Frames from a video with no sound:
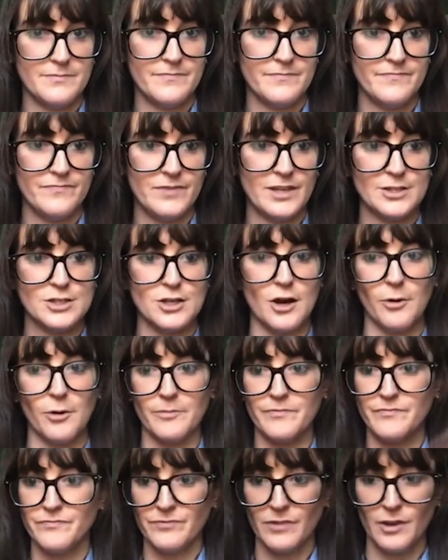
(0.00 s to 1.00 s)

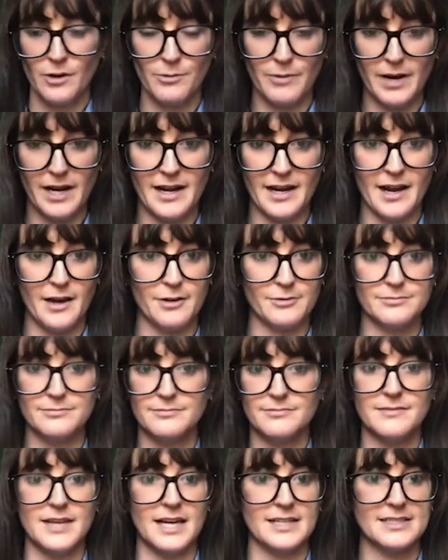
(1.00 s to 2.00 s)
So right now,
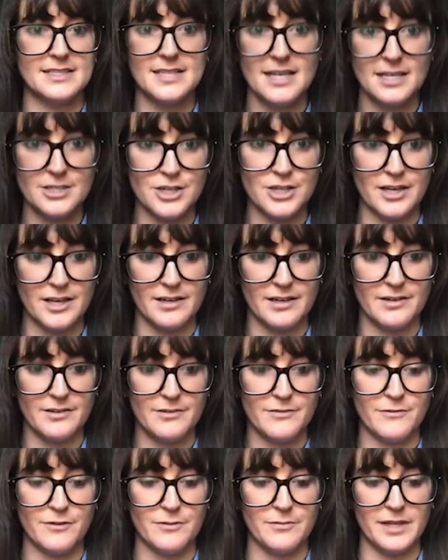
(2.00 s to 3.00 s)
that session,
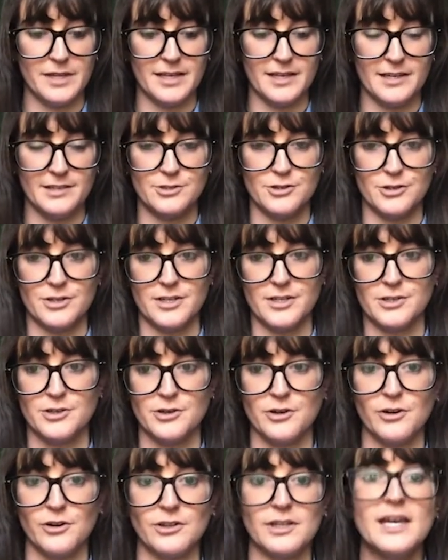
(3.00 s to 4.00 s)
from like a
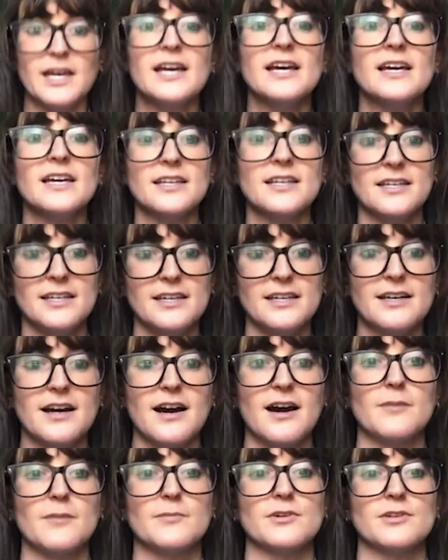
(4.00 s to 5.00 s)
traditional
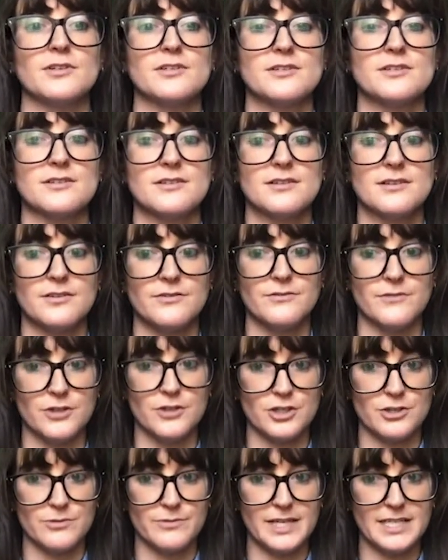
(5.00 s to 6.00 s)
e-commerce
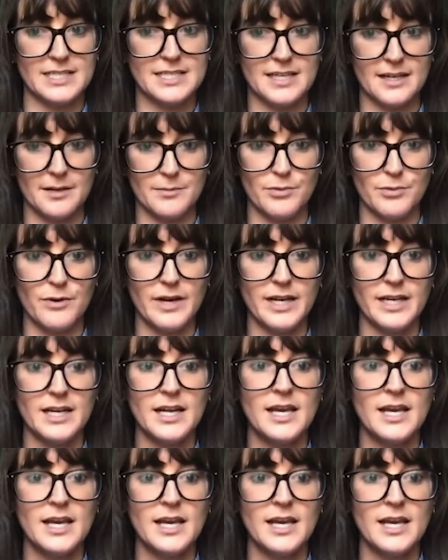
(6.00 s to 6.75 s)
conversion rate standpoint,